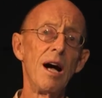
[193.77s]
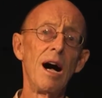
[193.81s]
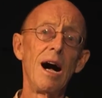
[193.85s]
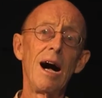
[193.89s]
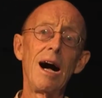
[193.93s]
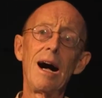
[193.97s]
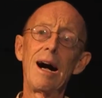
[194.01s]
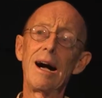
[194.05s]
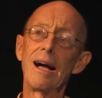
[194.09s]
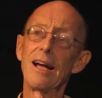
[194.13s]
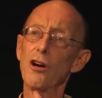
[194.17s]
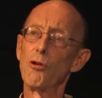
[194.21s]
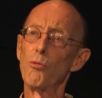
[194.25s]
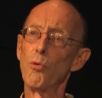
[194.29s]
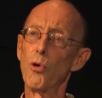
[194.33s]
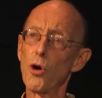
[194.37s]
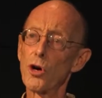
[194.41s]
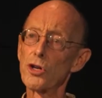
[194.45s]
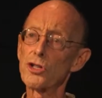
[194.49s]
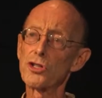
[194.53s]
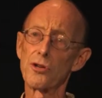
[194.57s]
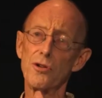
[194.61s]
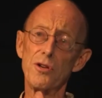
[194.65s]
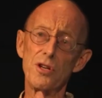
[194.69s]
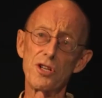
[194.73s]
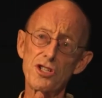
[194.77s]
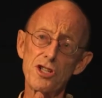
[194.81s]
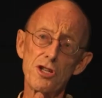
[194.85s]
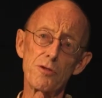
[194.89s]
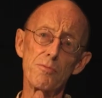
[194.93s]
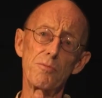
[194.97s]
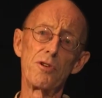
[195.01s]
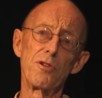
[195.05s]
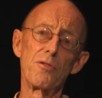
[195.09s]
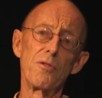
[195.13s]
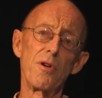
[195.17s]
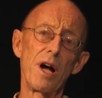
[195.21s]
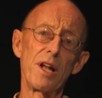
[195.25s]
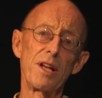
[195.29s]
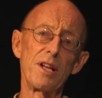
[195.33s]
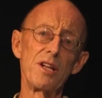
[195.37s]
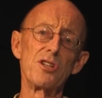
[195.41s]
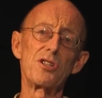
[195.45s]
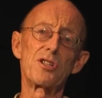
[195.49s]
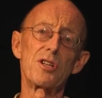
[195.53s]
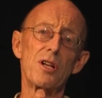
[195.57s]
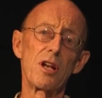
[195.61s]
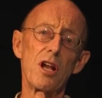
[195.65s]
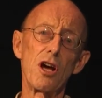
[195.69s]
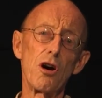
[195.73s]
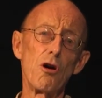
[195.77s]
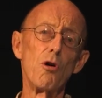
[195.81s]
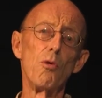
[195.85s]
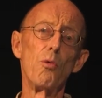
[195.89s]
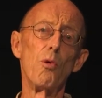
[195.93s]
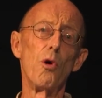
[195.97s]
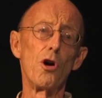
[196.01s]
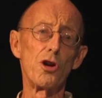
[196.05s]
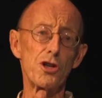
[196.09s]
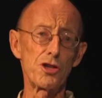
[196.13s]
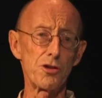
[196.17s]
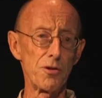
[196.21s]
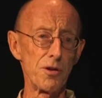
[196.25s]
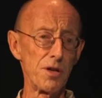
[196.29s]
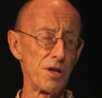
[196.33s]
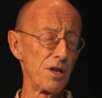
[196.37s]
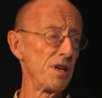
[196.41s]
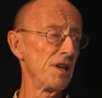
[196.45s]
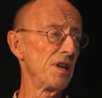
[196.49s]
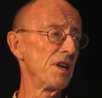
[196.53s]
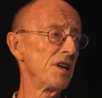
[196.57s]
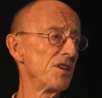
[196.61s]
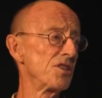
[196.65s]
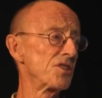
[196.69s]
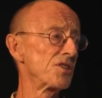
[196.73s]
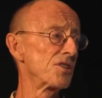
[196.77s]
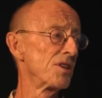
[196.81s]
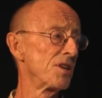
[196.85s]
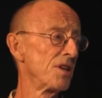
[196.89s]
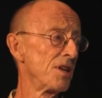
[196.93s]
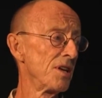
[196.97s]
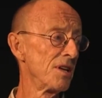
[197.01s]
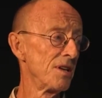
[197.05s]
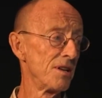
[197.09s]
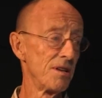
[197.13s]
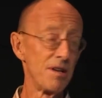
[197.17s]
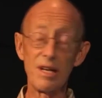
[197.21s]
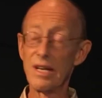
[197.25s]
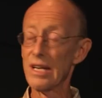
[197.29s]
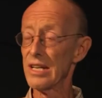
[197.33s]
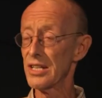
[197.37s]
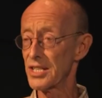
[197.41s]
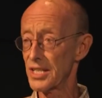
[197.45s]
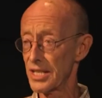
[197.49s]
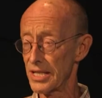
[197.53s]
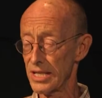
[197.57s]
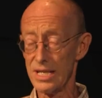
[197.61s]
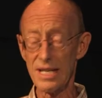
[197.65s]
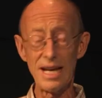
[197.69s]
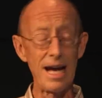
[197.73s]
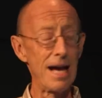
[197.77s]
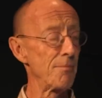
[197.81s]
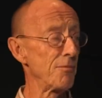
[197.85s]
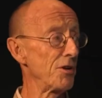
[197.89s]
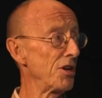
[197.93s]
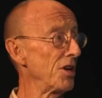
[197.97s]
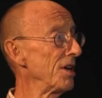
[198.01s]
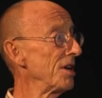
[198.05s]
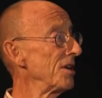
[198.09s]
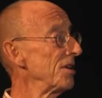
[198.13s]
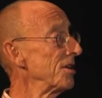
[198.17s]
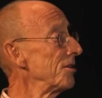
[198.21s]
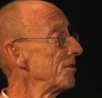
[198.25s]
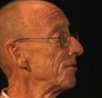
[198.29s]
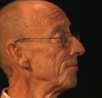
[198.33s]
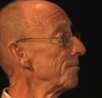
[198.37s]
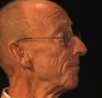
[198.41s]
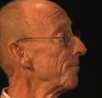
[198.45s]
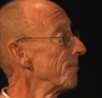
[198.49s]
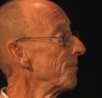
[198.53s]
higher water is that we run into lower water and it is contaminated.